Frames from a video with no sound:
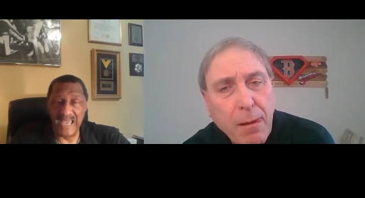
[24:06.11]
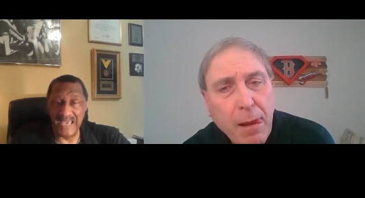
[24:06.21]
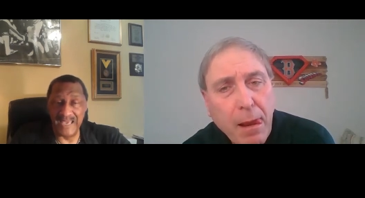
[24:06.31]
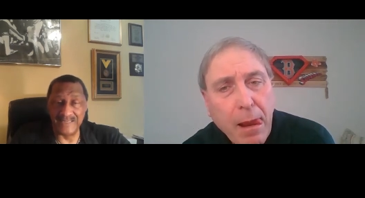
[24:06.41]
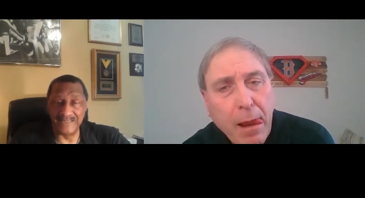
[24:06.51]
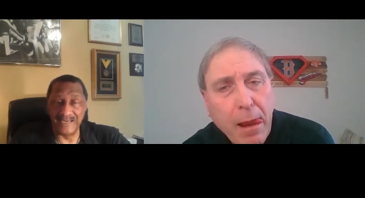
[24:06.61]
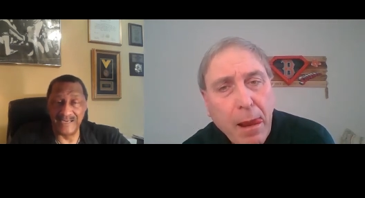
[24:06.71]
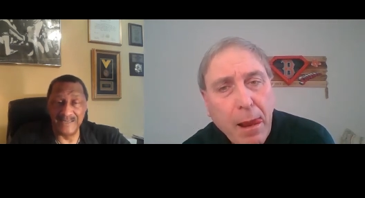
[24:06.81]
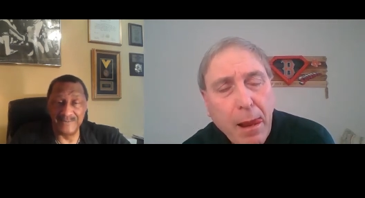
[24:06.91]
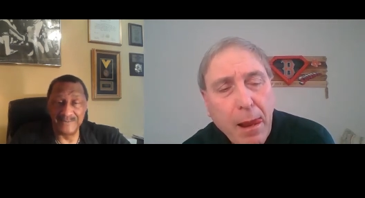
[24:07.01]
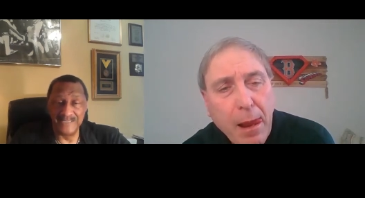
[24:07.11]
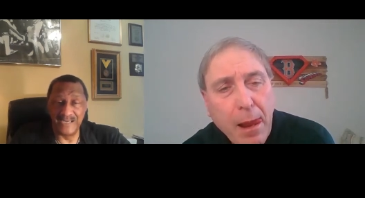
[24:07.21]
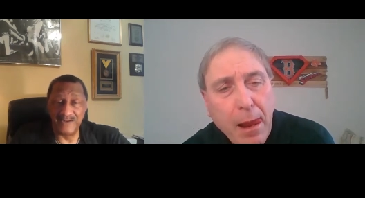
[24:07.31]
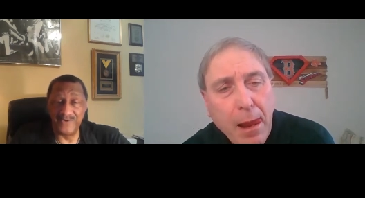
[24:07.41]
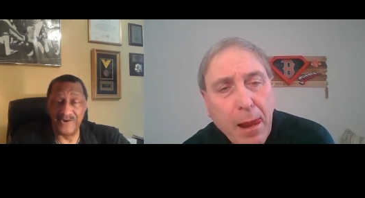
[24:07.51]
Speaker 1: and uh,
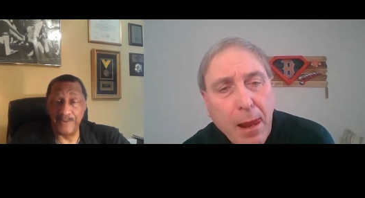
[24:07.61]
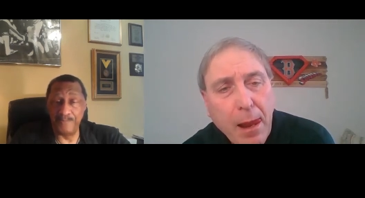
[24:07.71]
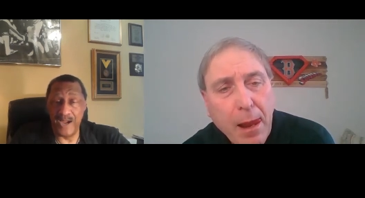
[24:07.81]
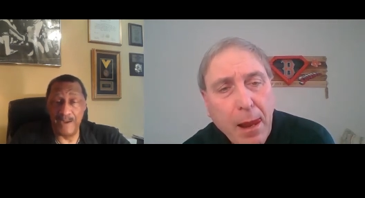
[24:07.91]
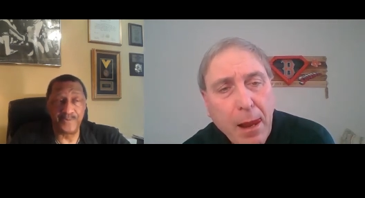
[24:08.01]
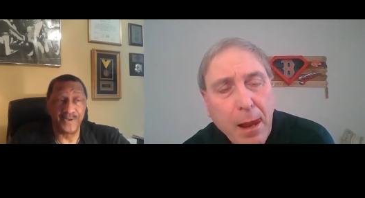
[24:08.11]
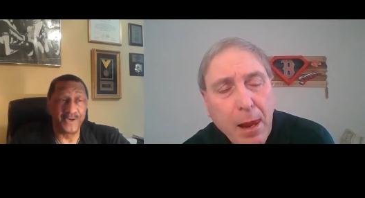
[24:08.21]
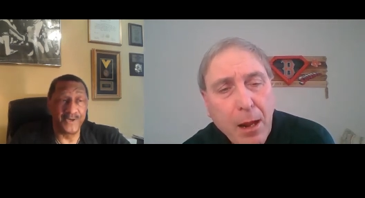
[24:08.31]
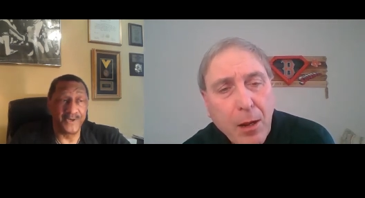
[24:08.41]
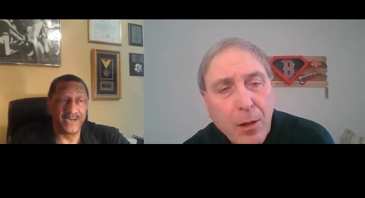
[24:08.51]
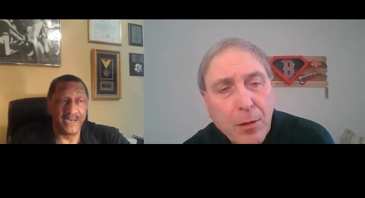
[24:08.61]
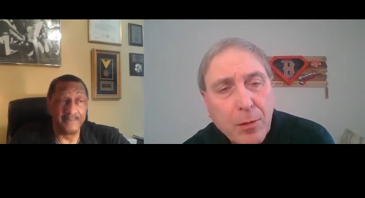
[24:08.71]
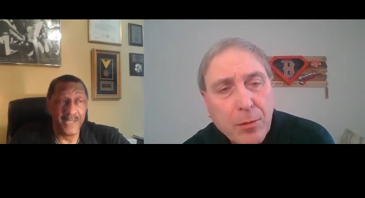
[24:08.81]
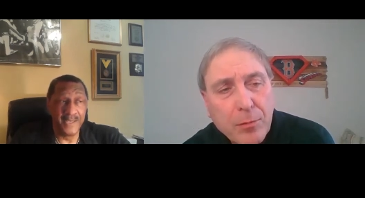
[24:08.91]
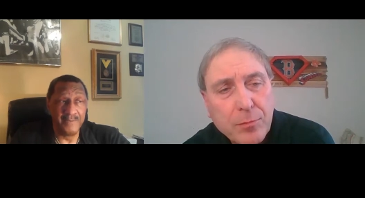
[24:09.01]
at a very popular,
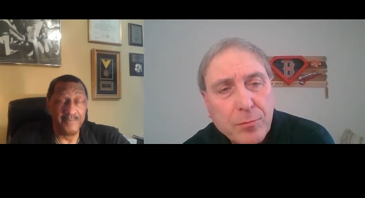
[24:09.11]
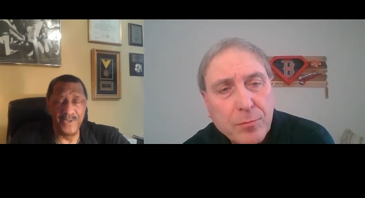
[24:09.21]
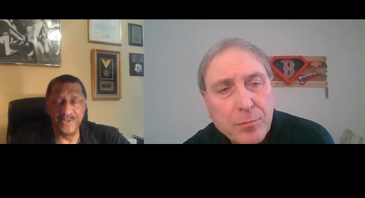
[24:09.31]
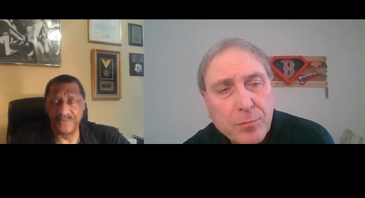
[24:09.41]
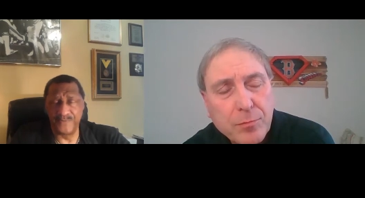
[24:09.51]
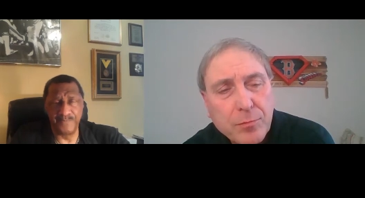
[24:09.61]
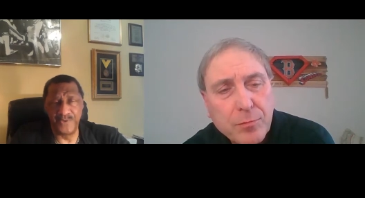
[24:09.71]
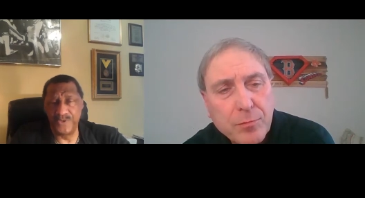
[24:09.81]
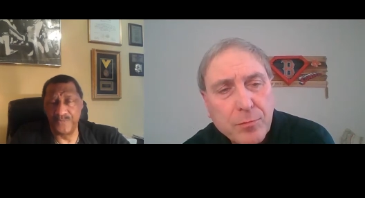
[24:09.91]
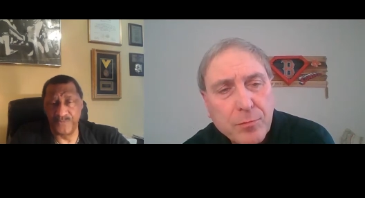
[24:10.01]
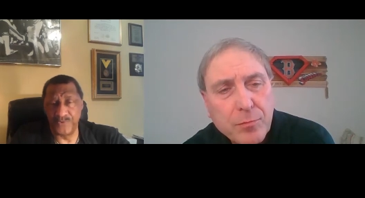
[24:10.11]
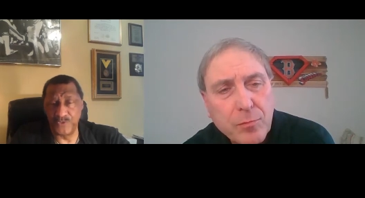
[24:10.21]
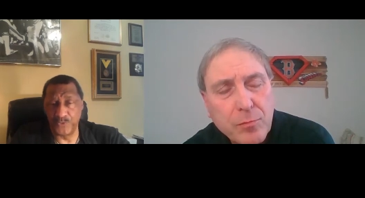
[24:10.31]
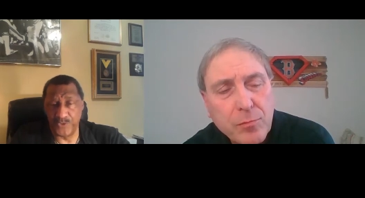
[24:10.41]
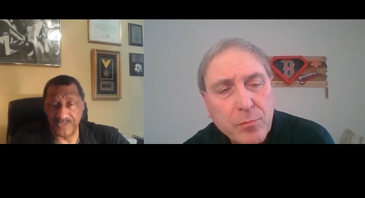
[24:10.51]
uh, beautiful, beautiful
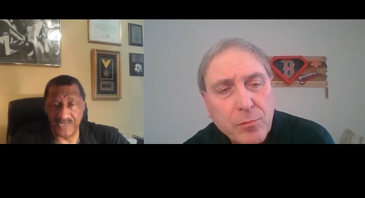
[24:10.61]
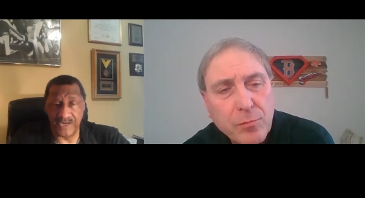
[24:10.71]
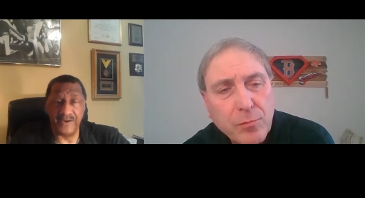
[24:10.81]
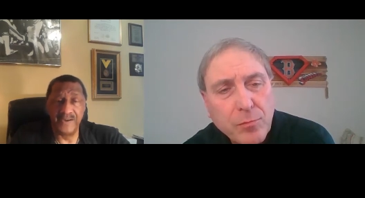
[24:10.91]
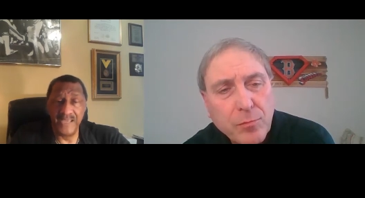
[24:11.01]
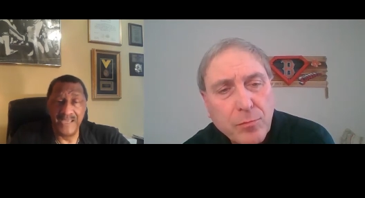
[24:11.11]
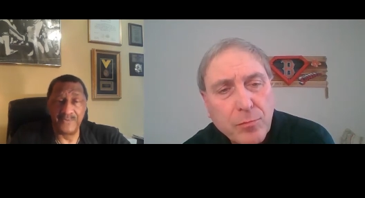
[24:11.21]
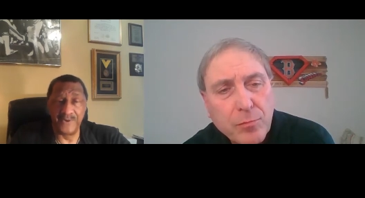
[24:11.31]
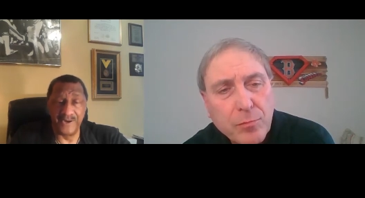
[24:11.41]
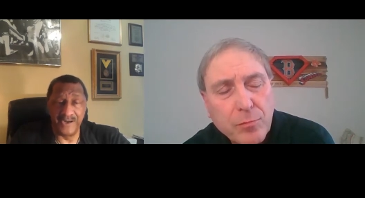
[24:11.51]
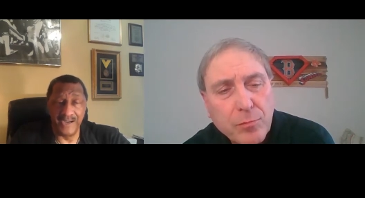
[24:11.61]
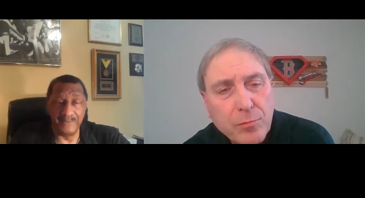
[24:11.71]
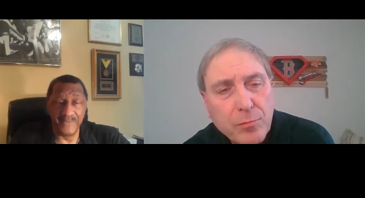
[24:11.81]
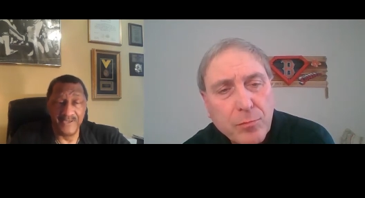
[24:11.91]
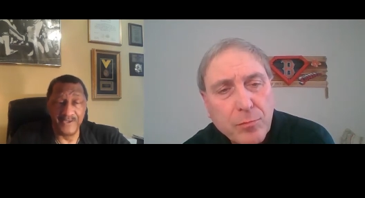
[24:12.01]
resort there, where
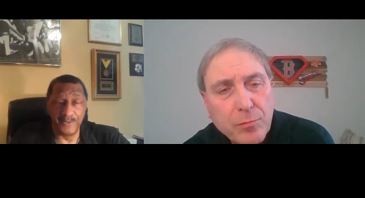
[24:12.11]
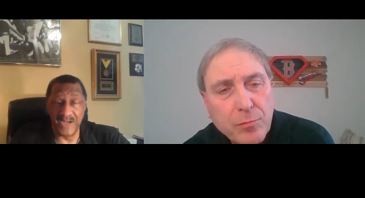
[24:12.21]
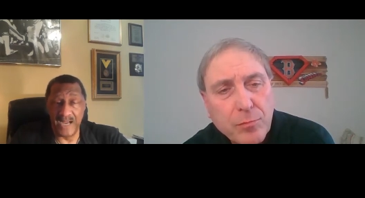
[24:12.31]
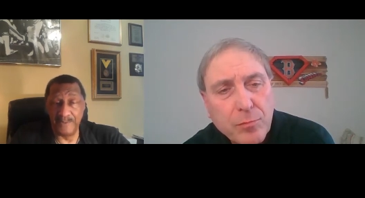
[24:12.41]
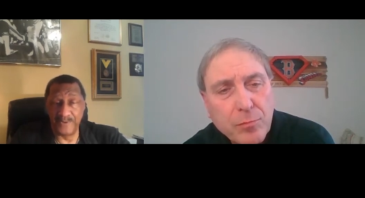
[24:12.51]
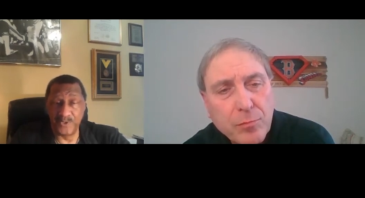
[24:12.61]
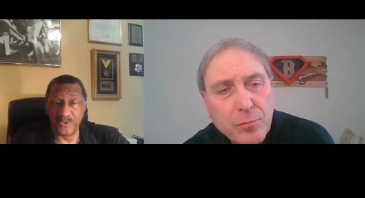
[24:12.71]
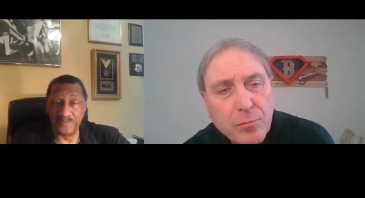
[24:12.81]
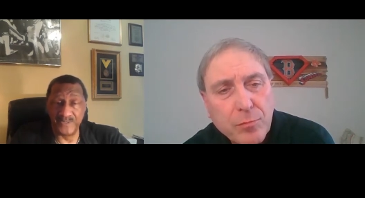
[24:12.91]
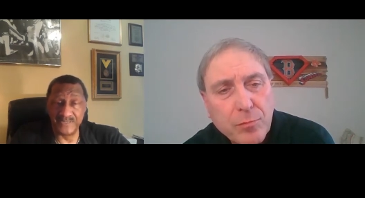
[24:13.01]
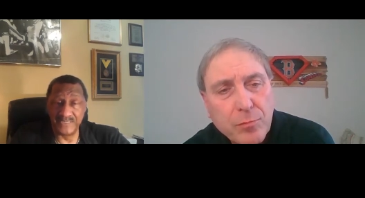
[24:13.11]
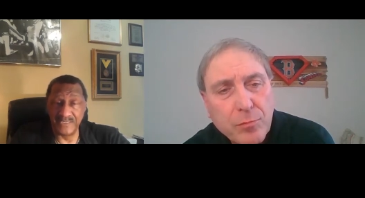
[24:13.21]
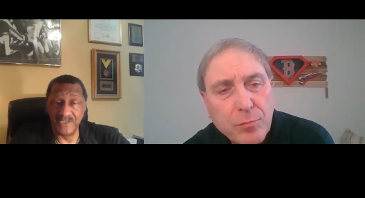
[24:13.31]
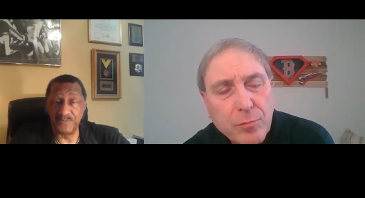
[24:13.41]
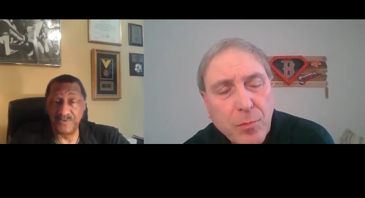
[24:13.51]
uh, you know Bob Hope and
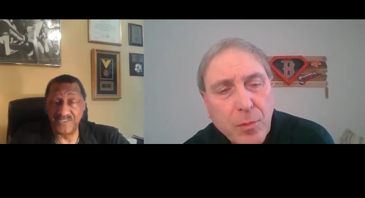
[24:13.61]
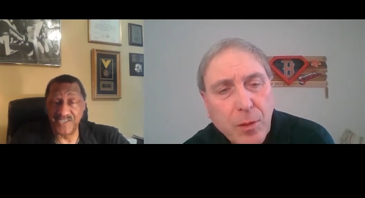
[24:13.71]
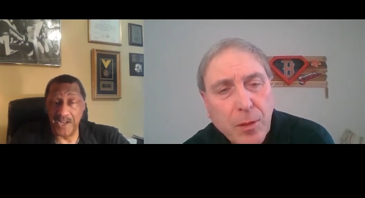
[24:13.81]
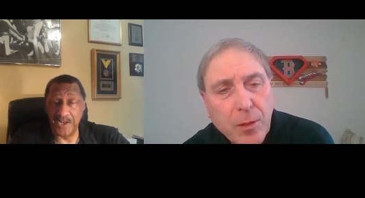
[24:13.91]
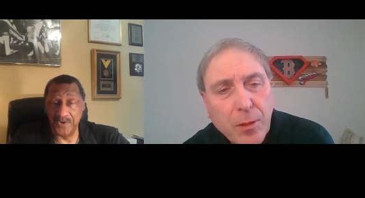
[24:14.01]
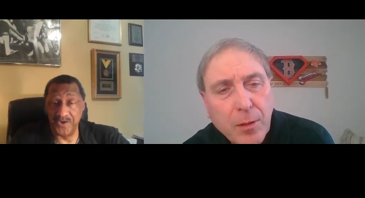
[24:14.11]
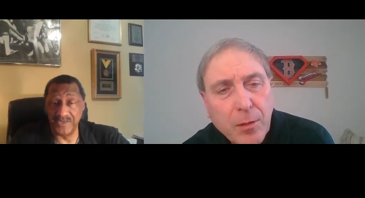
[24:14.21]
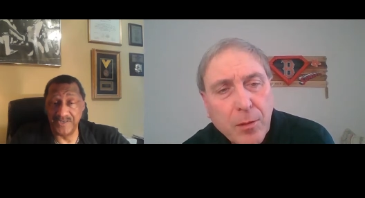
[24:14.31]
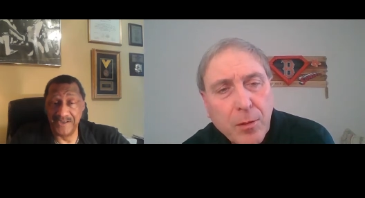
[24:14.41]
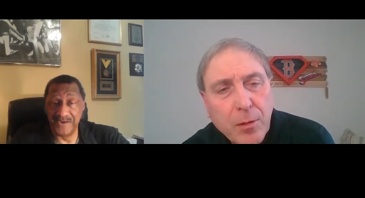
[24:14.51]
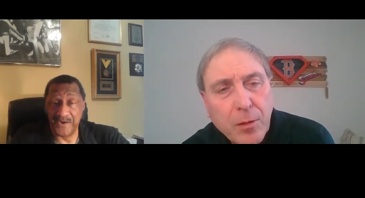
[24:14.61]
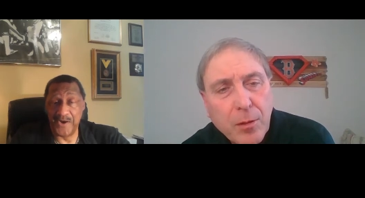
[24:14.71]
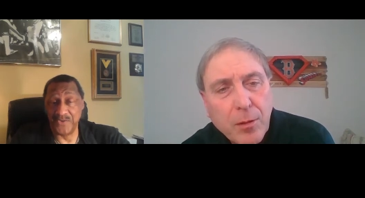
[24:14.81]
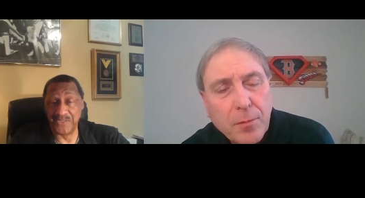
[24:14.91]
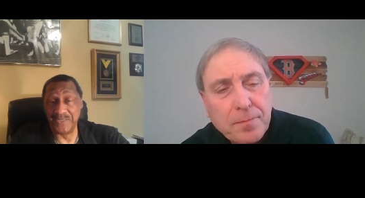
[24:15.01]
Elizabeth Taylor and
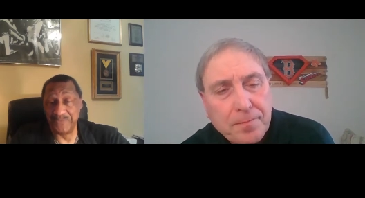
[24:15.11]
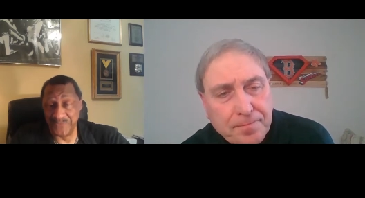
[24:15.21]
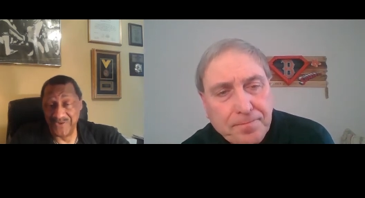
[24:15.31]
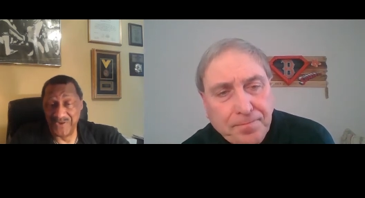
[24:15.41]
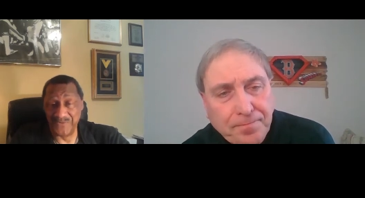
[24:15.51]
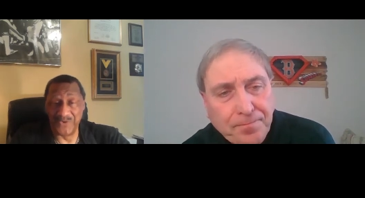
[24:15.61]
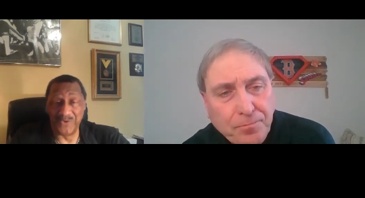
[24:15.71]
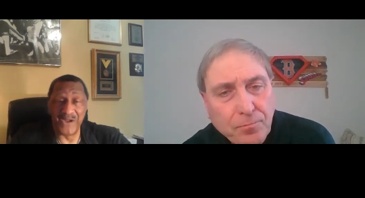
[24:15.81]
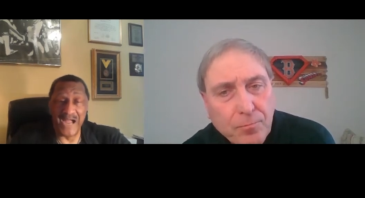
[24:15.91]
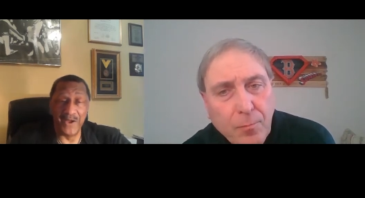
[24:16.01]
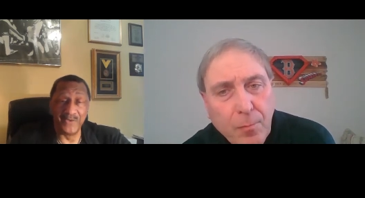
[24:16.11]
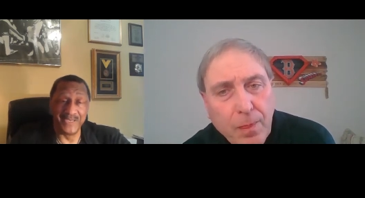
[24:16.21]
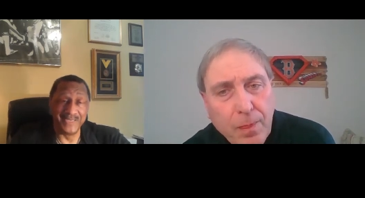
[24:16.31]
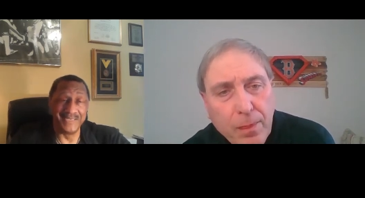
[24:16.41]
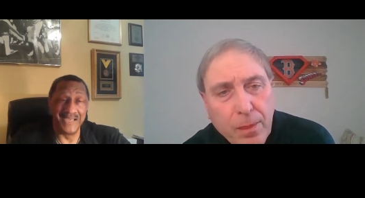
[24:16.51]
all of them were
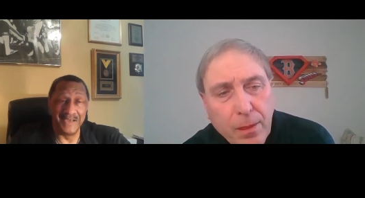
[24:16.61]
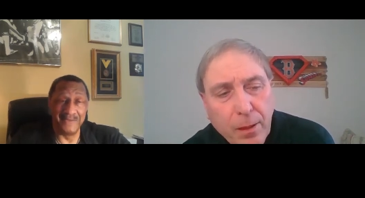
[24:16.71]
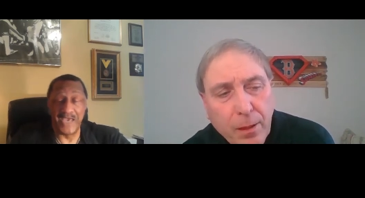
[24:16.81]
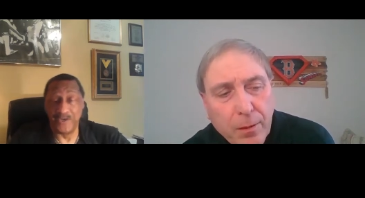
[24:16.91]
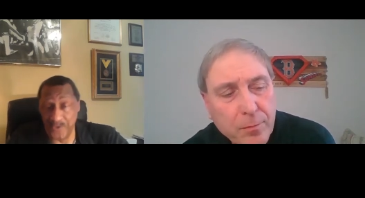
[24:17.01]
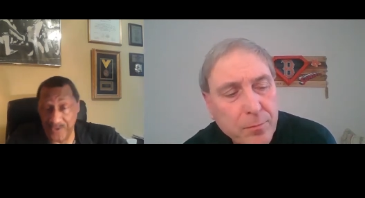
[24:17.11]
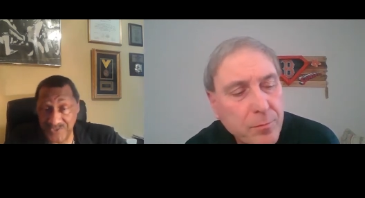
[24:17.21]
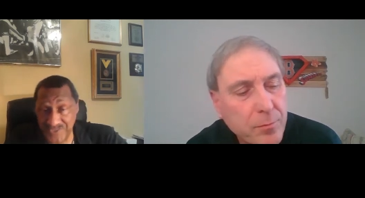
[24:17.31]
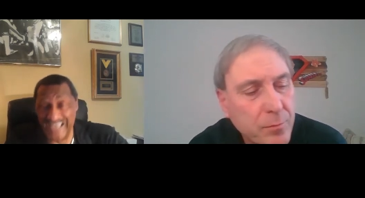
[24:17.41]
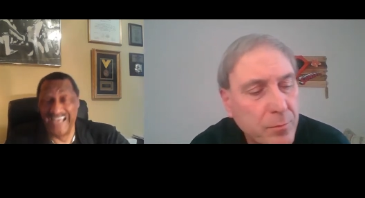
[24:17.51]
around and uh, betting on us.